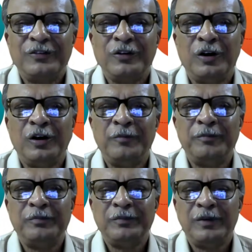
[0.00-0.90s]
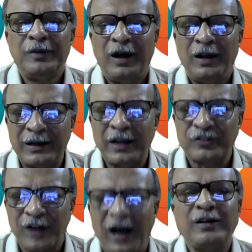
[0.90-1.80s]
So let
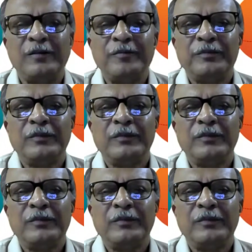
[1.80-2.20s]
us start